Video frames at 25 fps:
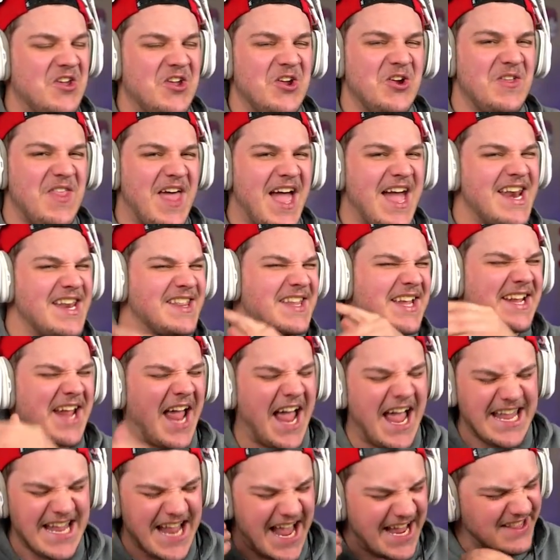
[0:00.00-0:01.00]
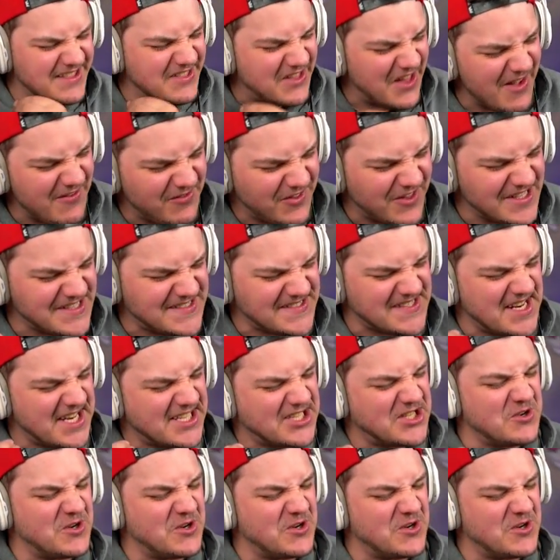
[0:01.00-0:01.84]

You hear that? Like, I love listening